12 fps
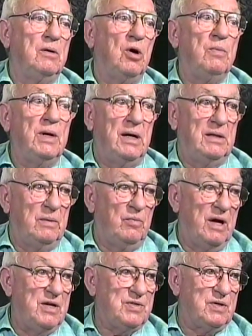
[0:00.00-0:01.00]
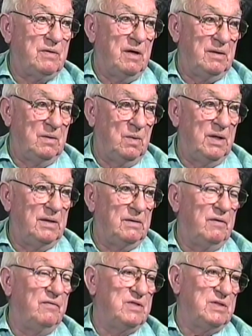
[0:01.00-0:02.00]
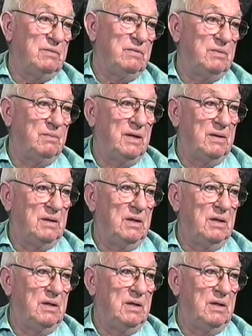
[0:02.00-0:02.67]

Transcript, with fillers: Omaha, Nebraska on the way to visit with my,